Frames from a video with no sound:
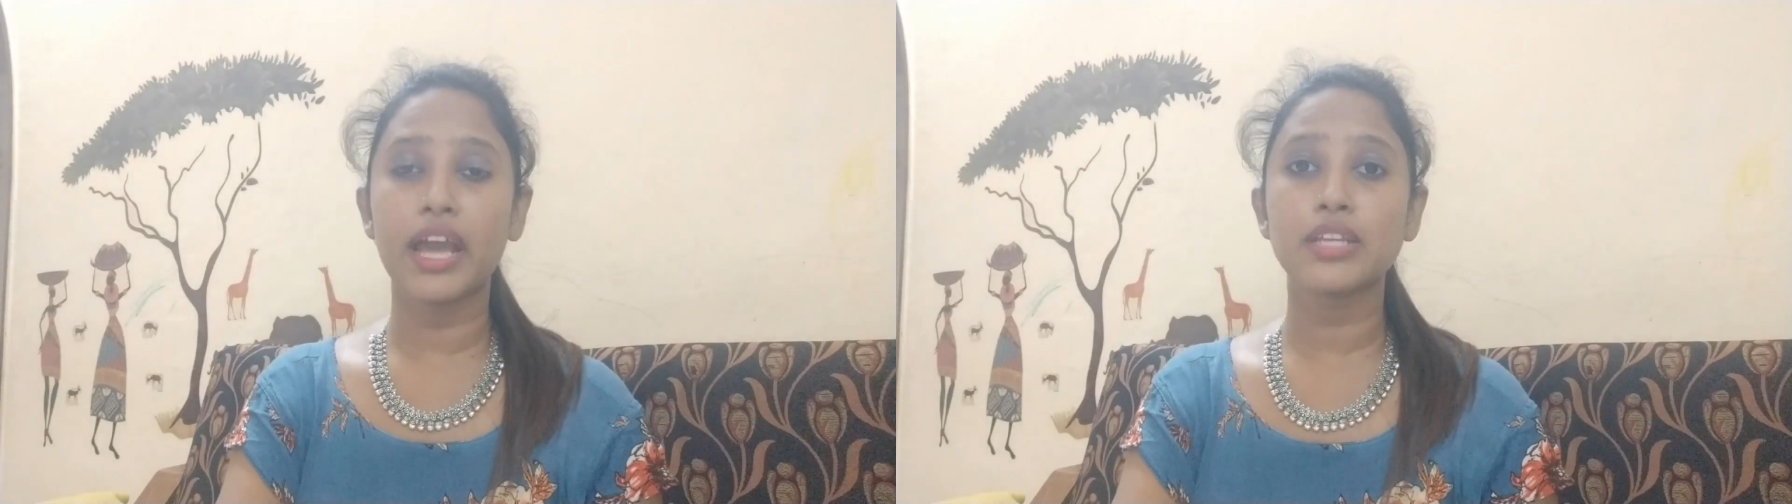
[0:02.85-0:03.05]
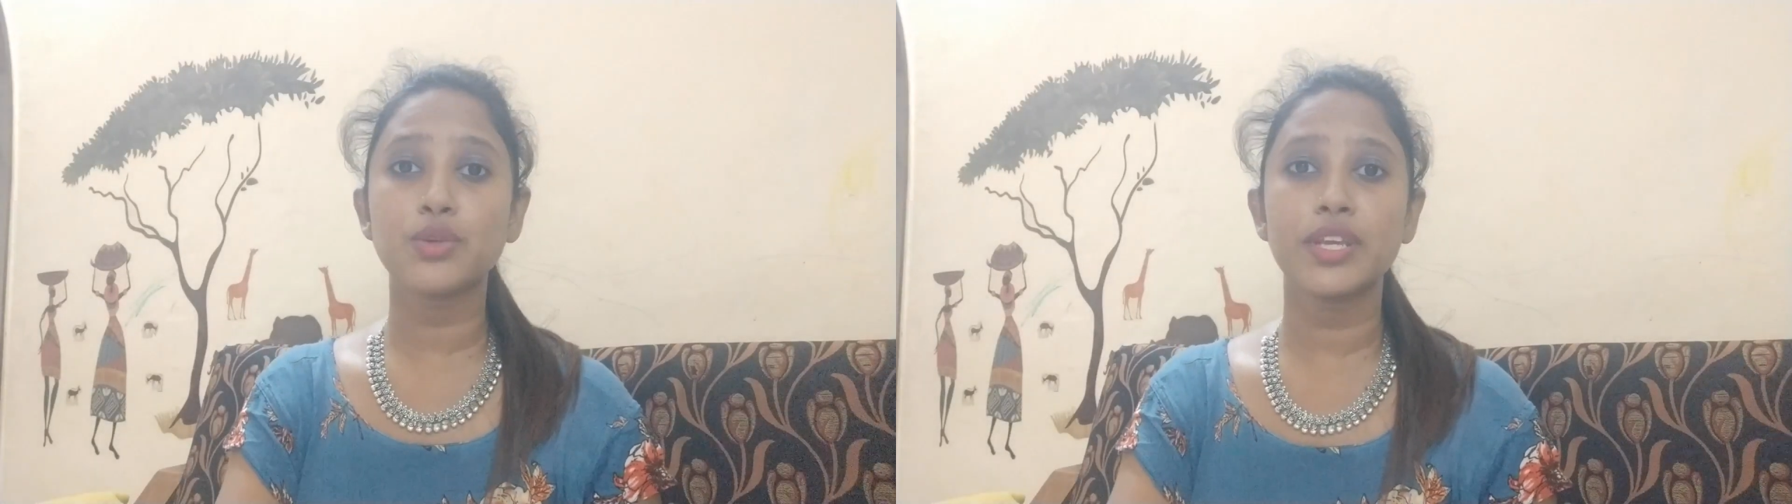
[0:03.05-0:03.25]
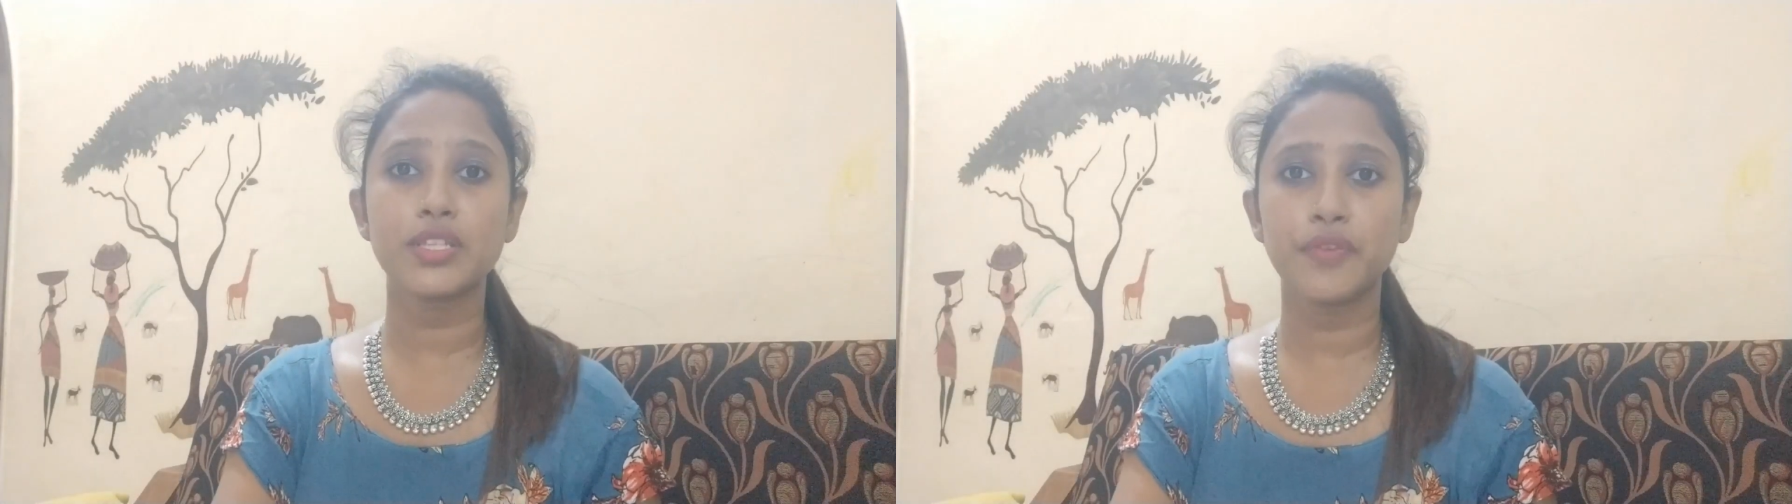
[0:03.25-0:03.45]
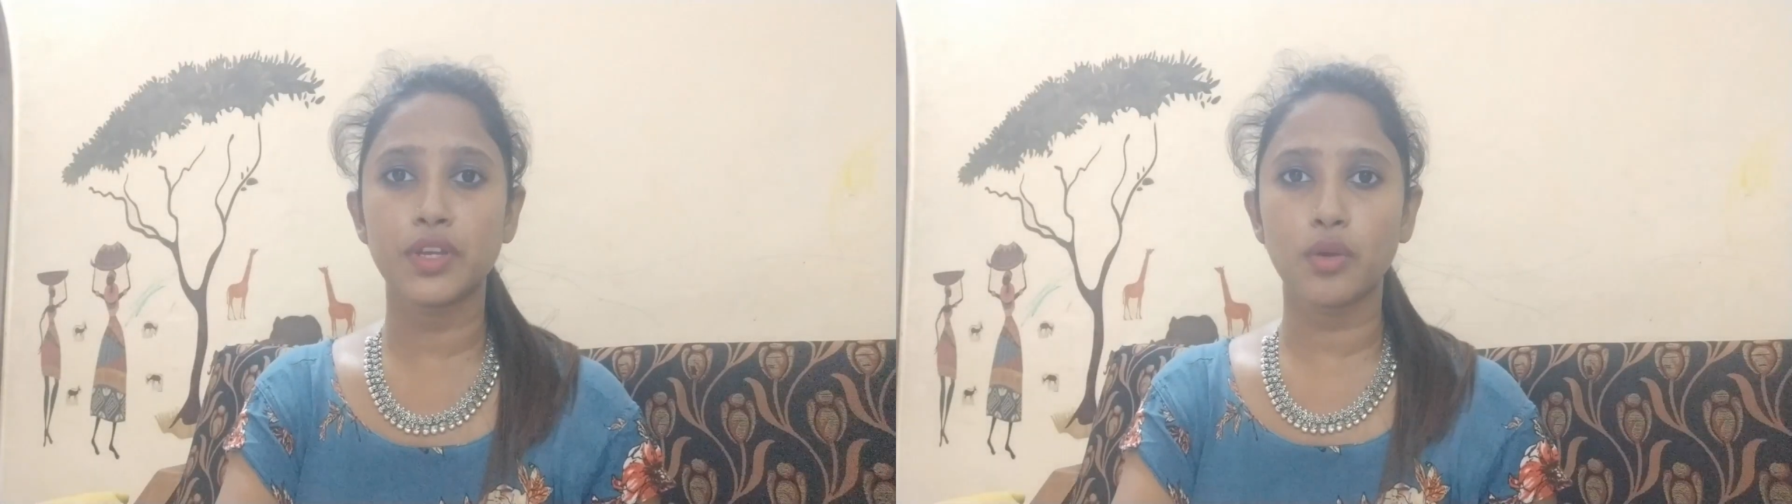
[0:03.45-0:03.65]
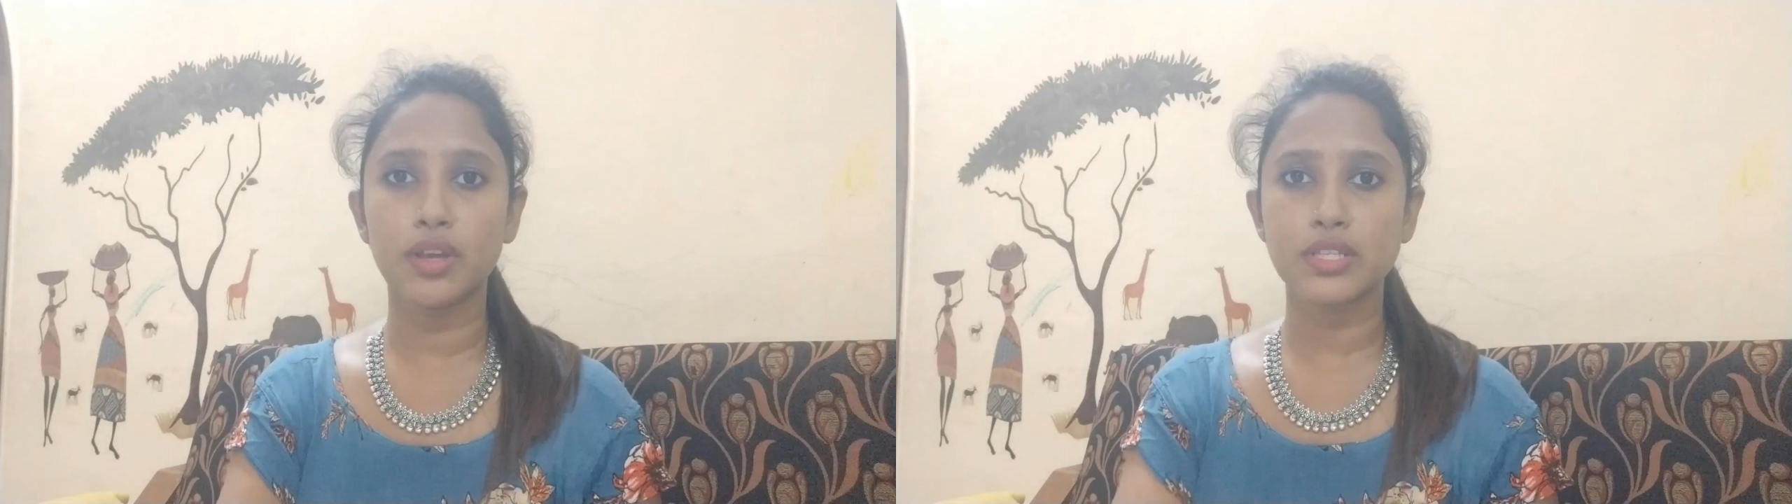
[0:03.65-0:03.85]
and today's
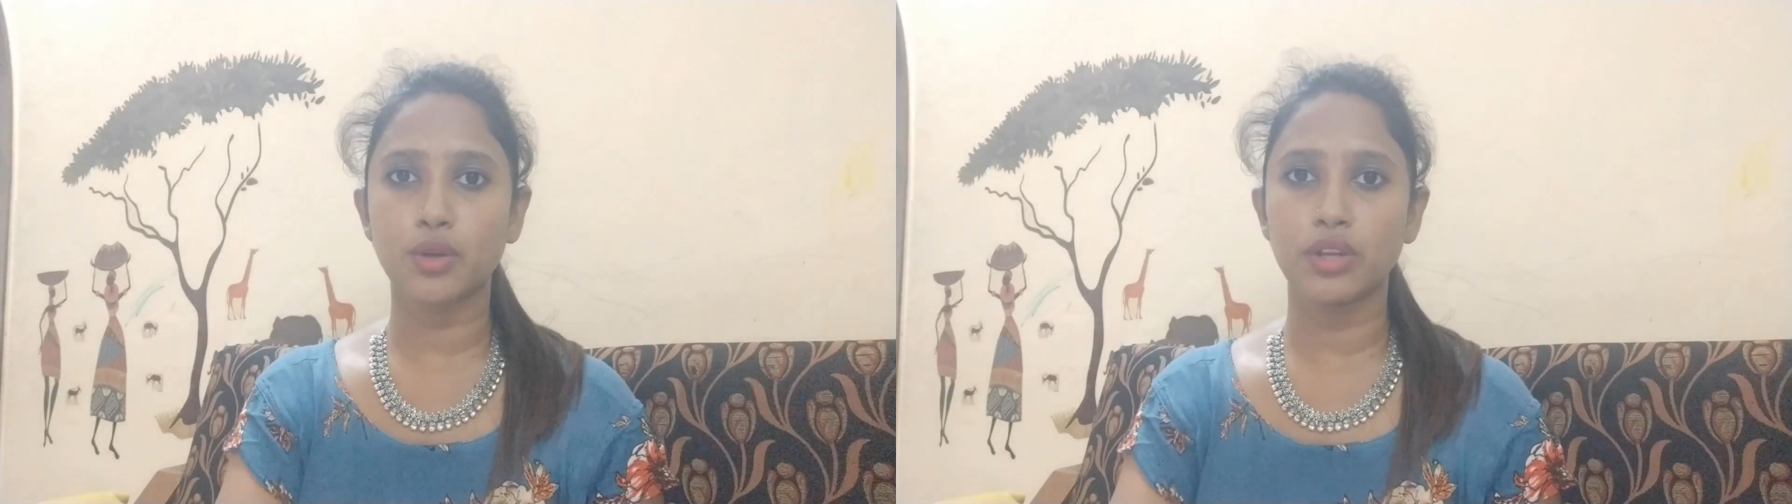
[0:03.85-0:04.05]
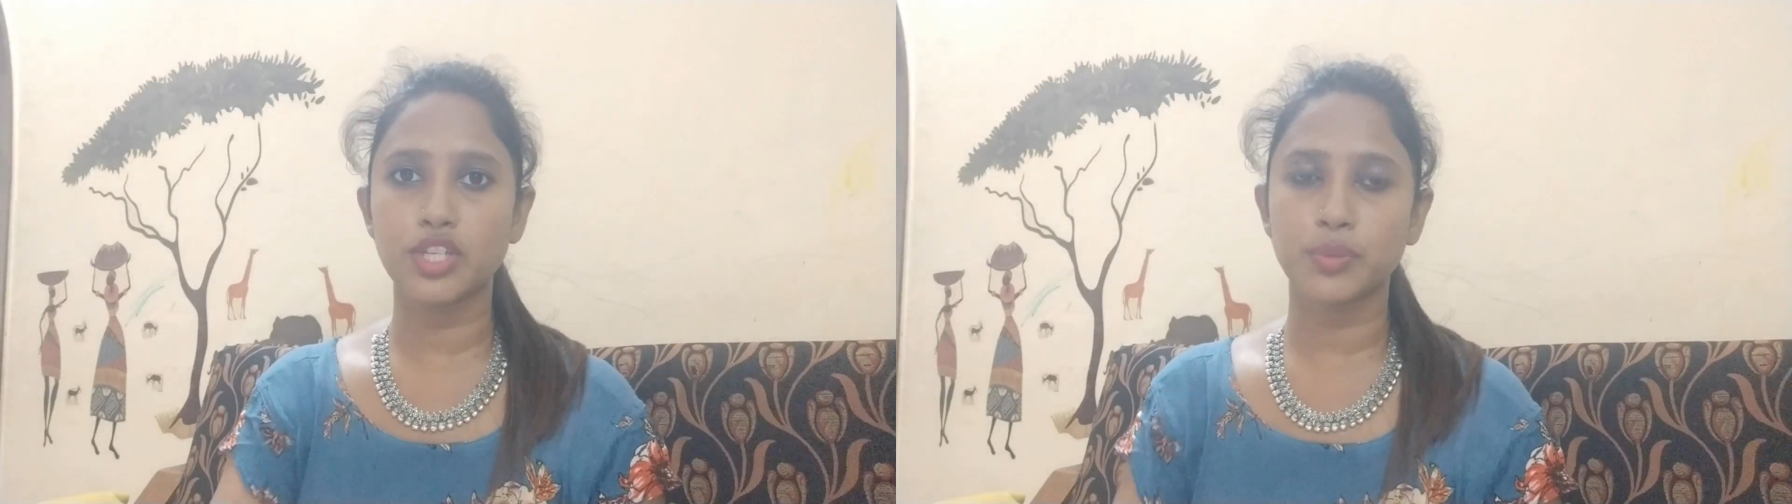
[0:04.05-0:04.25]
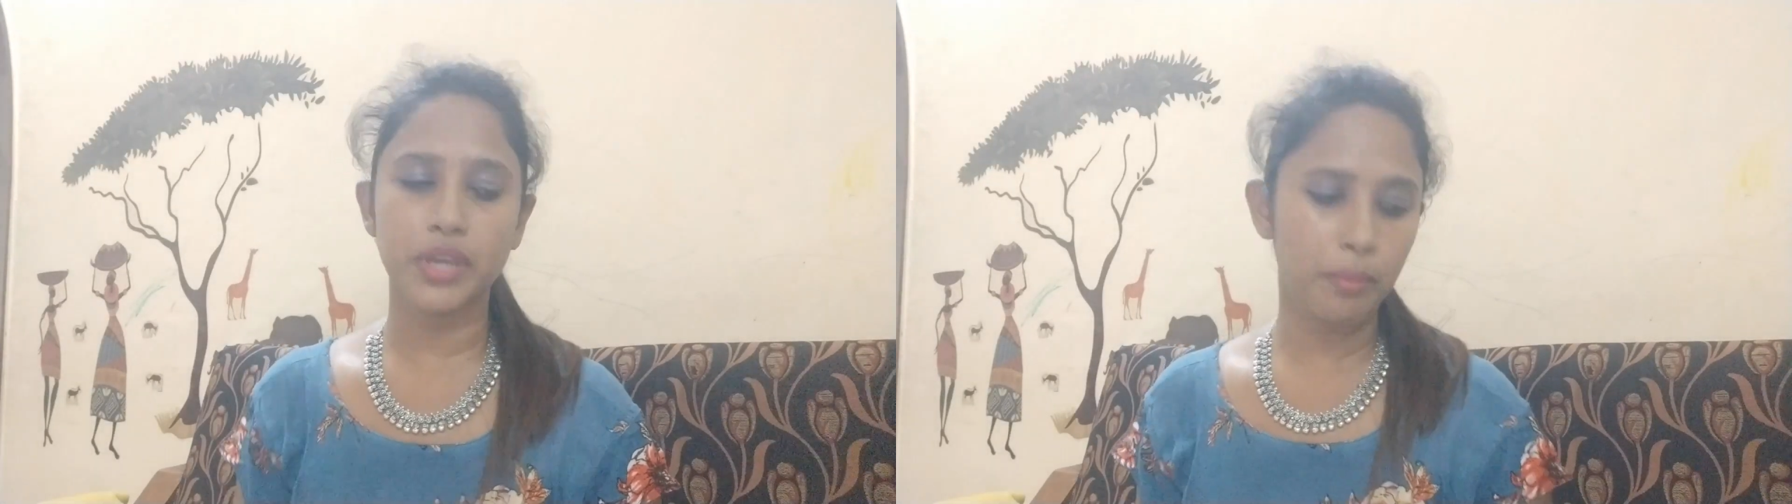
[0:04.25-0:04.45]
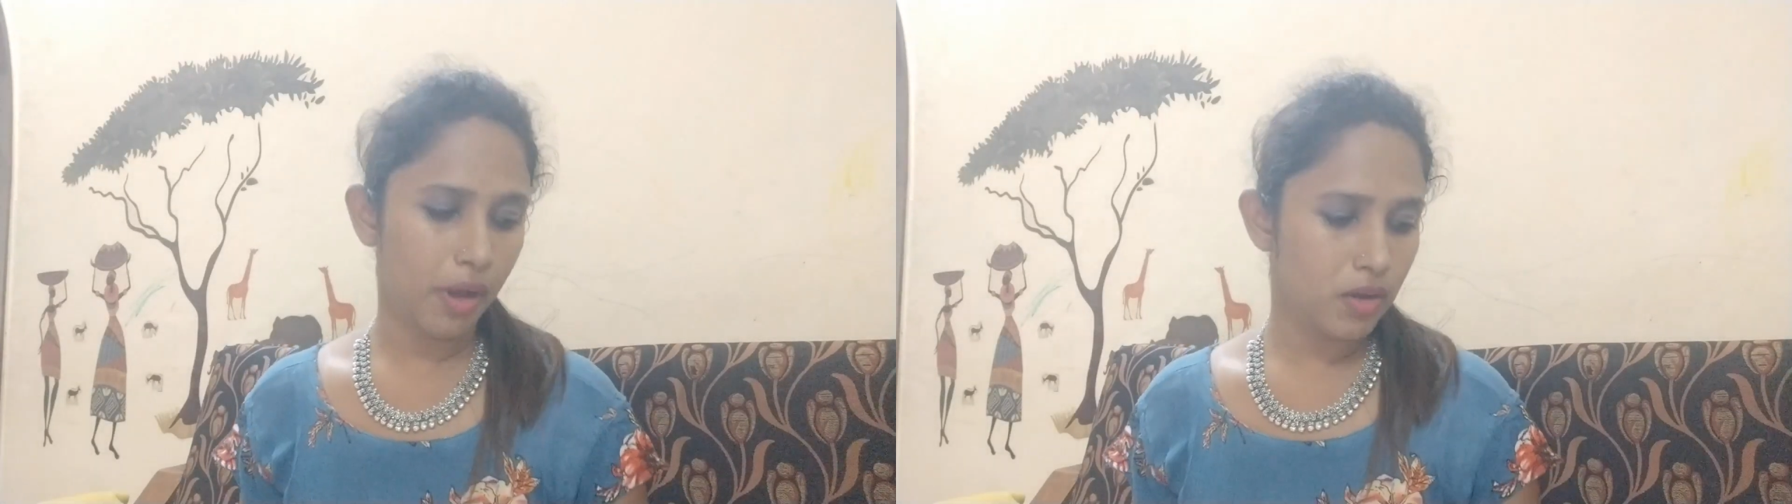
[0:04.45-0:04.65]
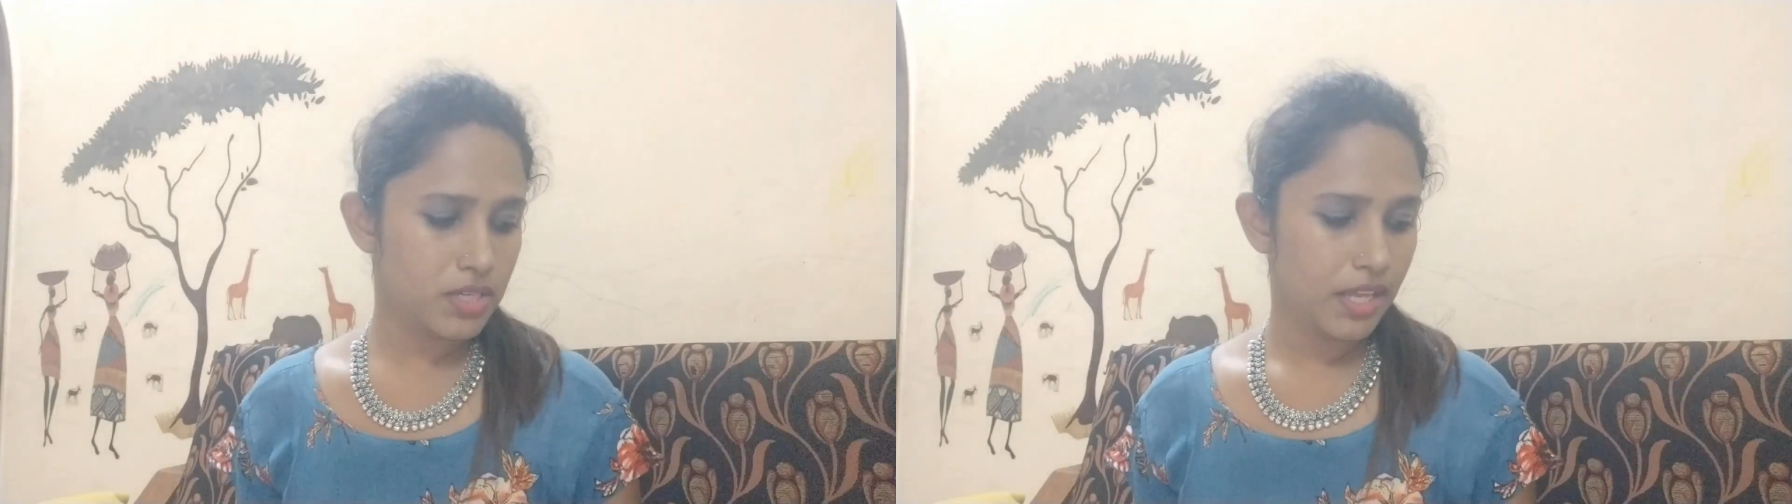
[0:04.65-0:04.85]
video is going to be
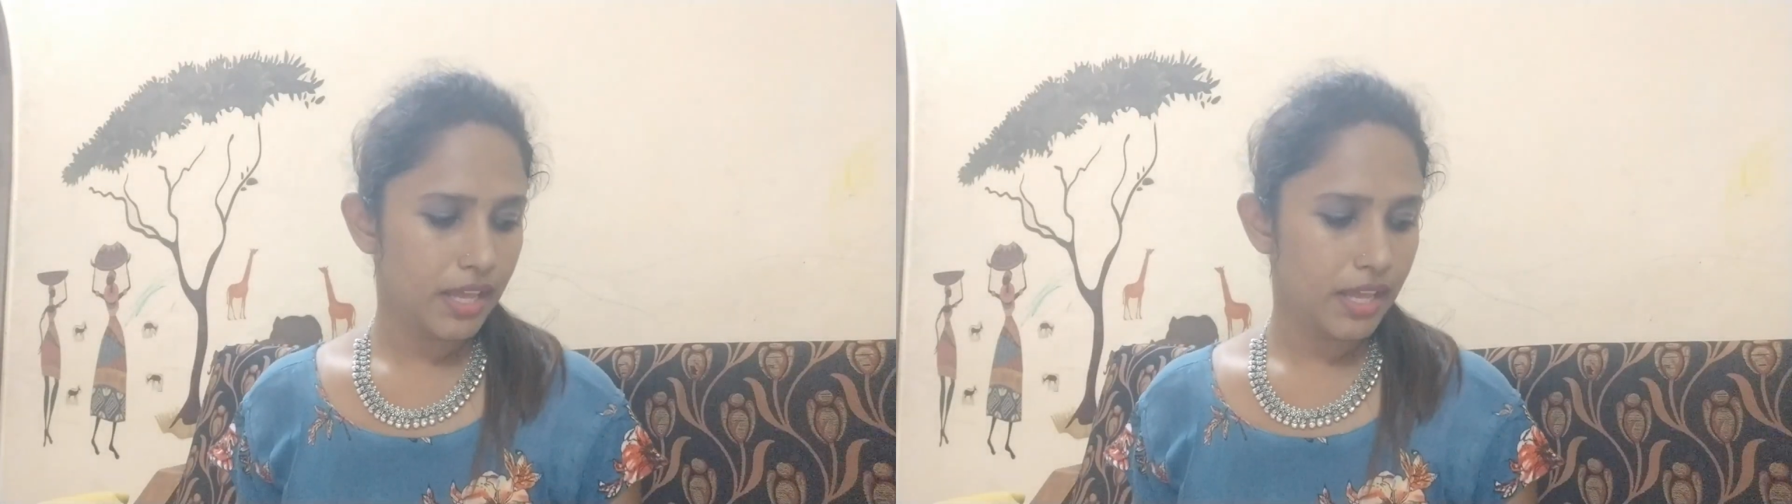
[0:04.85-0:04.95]
about